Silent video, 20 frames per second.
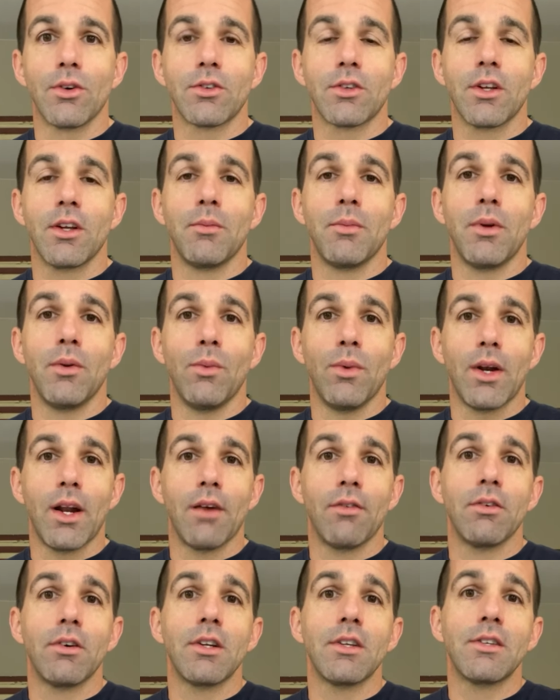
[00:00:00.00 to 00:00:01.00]
is going to be
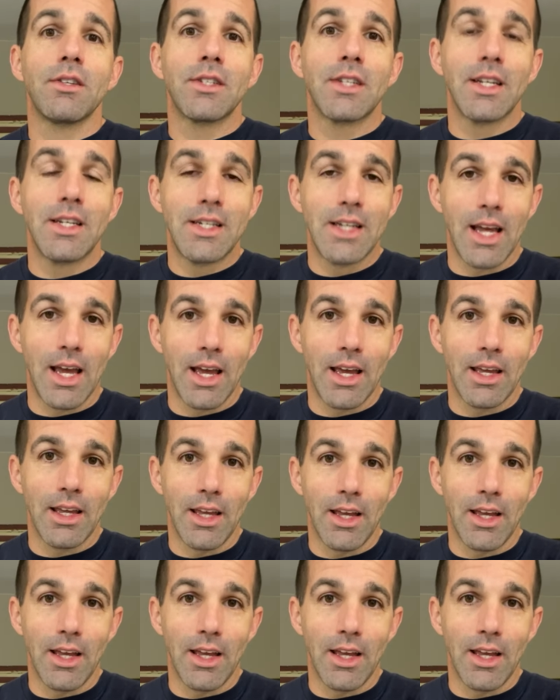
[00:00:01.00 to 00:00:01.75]
whatever it is today,